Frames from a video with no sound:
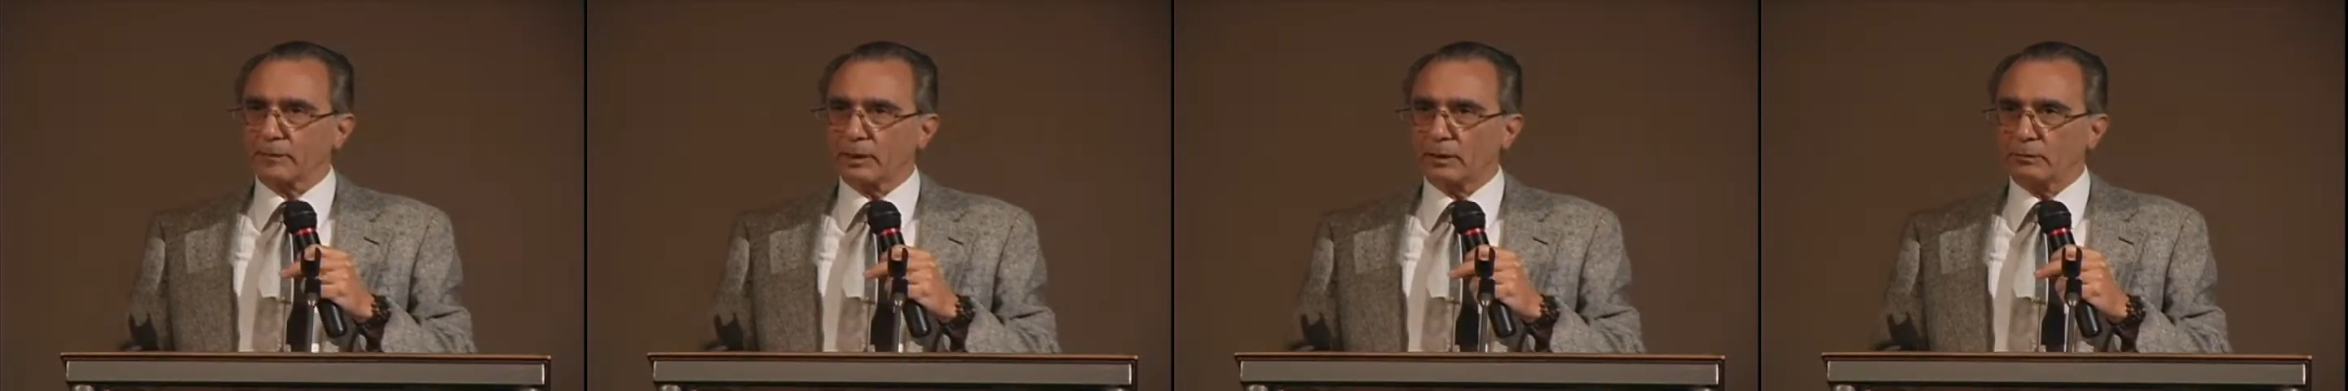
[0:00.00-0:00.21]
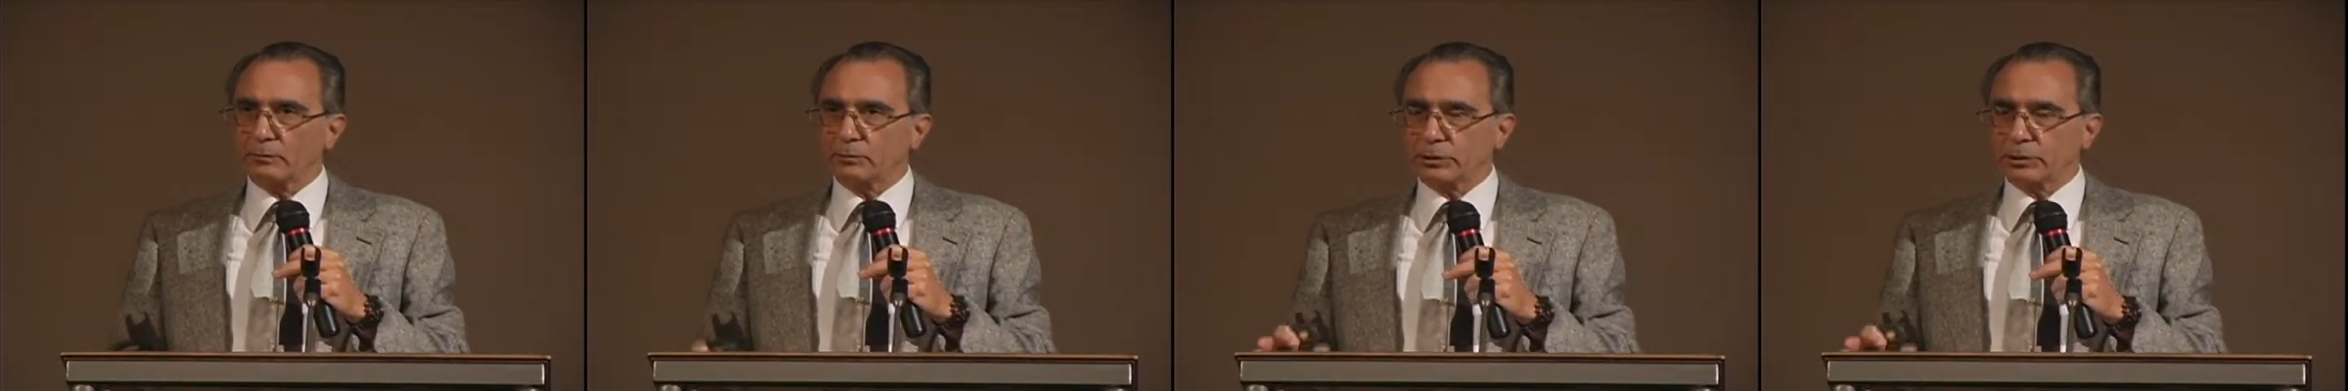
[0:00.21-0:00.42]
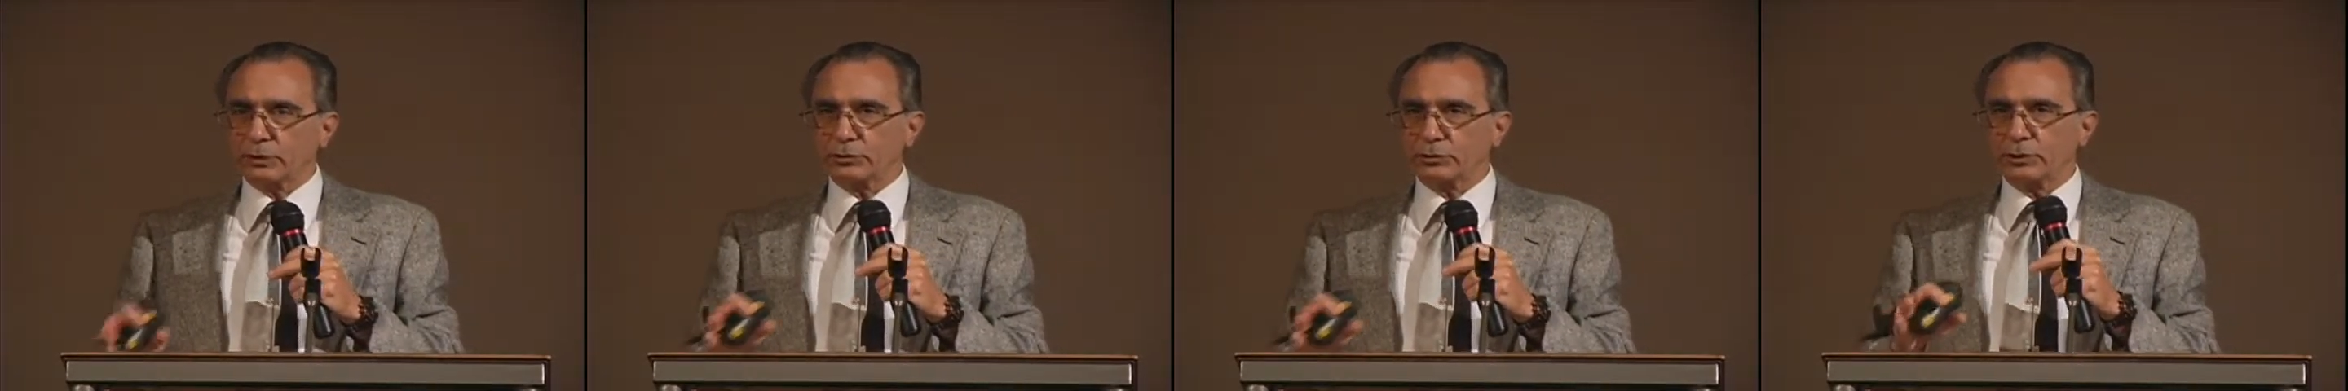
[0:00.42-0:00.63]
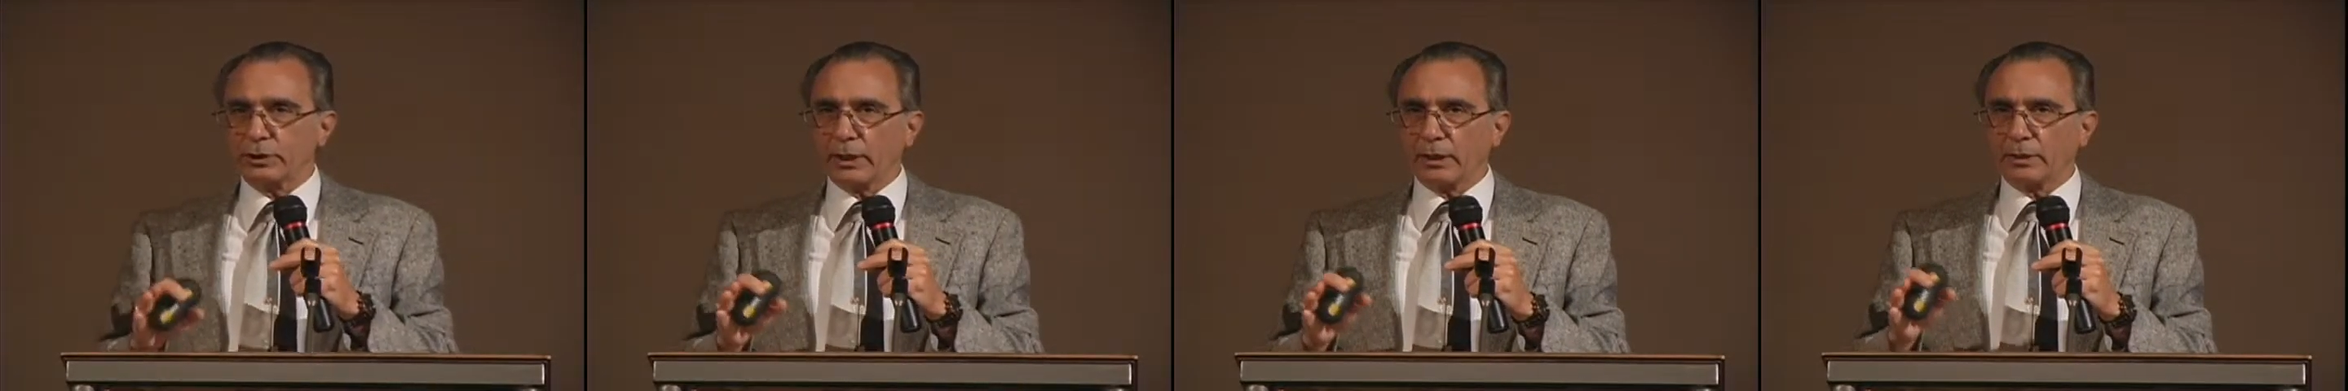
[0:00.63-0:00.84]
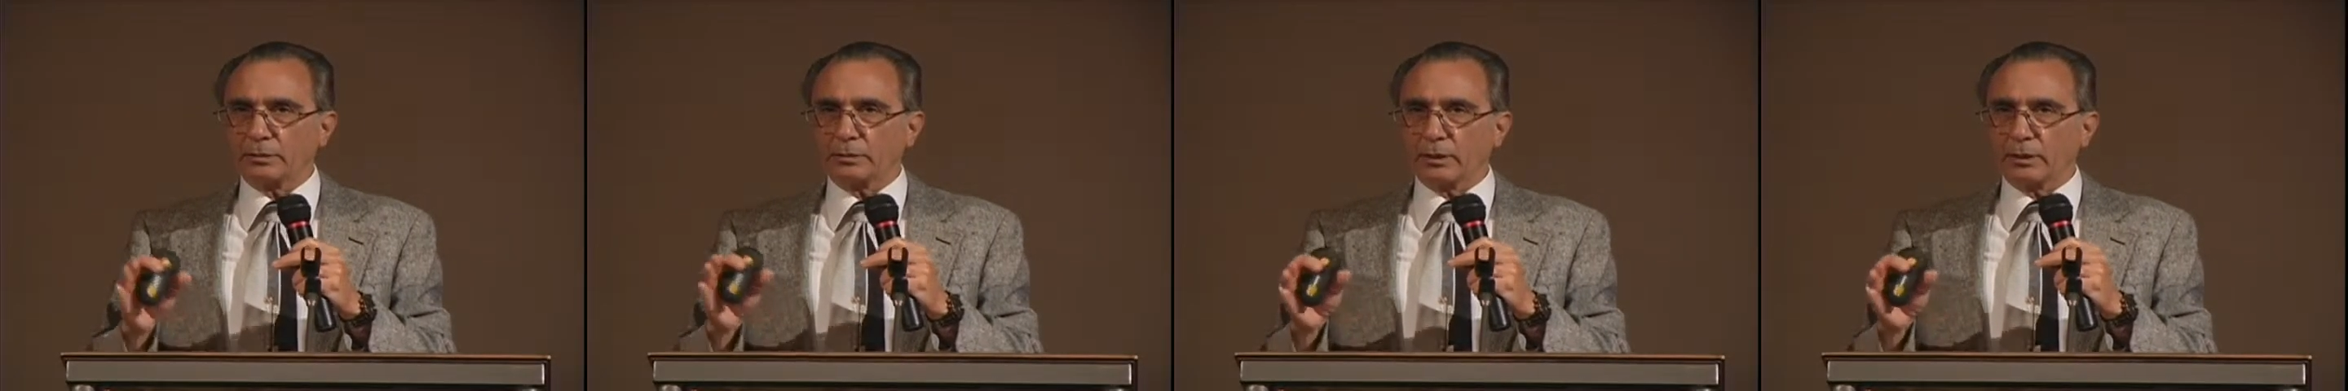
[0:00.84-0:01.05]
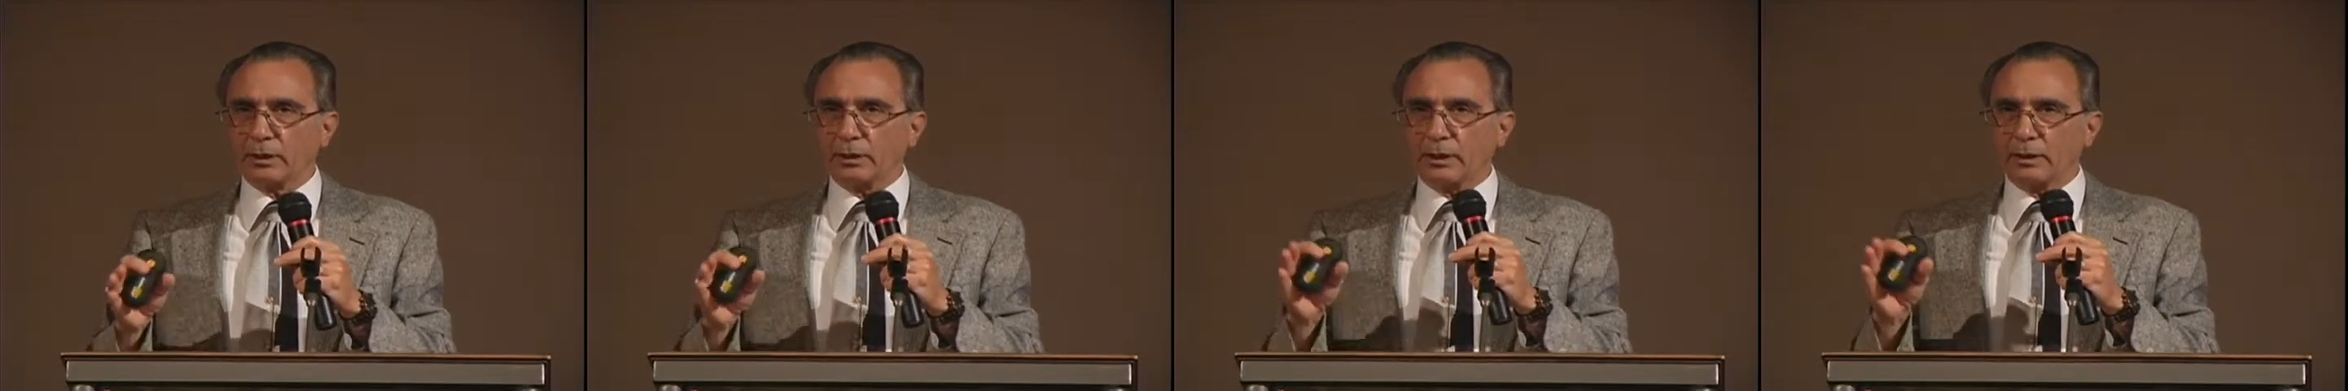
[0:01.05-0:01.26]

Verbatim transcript: It was a test. You can't tell